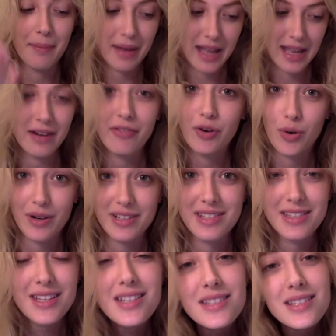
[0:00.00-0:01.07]
in, of
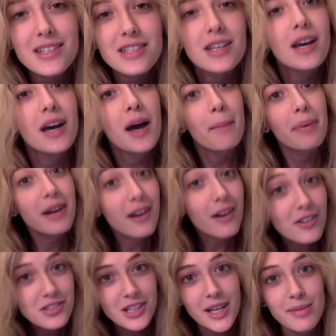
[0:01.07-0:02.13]
course, distance, but it
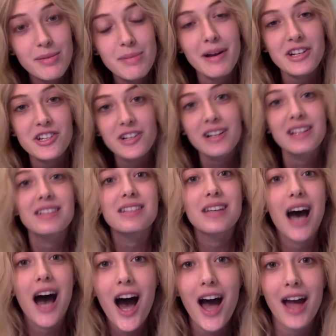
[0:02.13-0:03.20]
also can be measured in
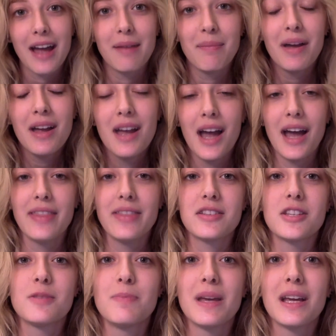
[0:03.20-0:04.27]
time. And this
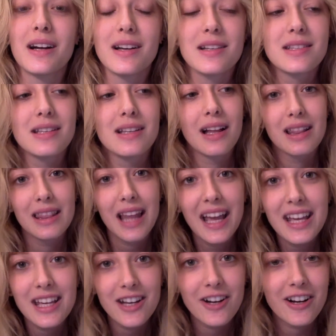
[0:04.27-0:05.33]
is because a
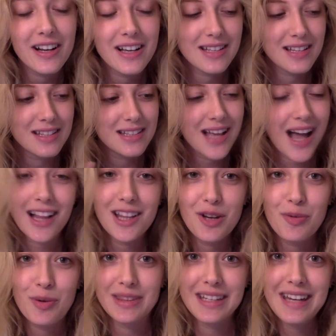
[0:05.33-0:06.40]
light year is exactly
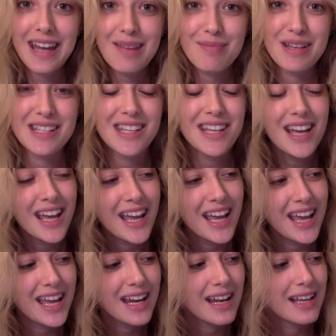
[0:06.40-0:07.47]
what the name is.
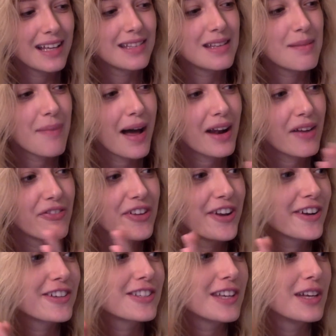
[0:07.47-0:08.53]
It is the amount of
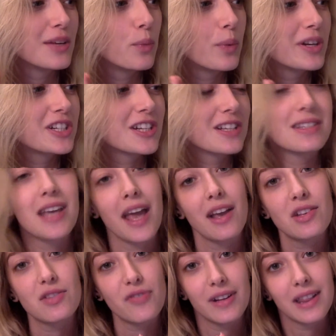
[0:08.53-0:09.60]
years in which it
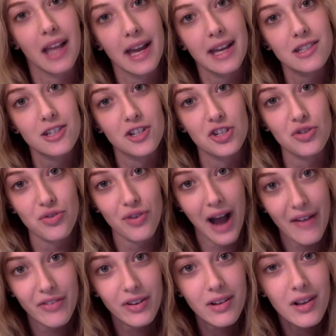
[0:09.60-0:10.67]
takes for light to
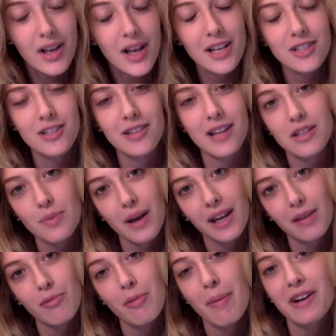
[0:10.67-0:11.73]
travel. So that's why it
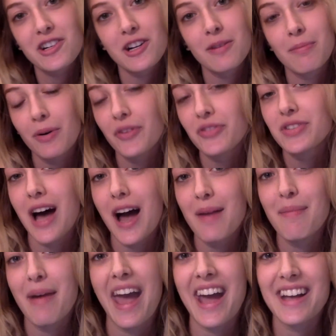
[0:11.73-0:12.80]
can be measured in both
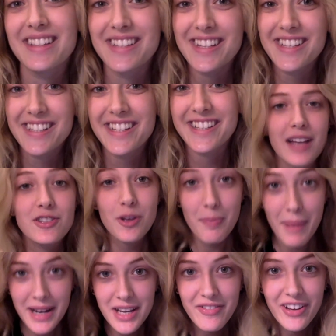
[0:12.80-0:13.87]
time and distance. And so
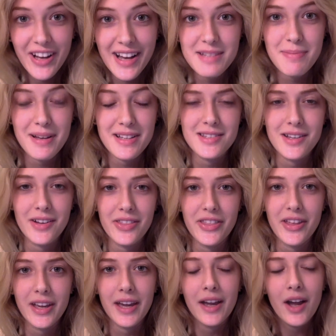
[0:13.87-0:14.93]
many of you guys might start
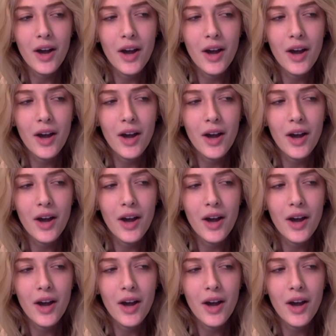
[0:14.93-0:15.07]
thinking,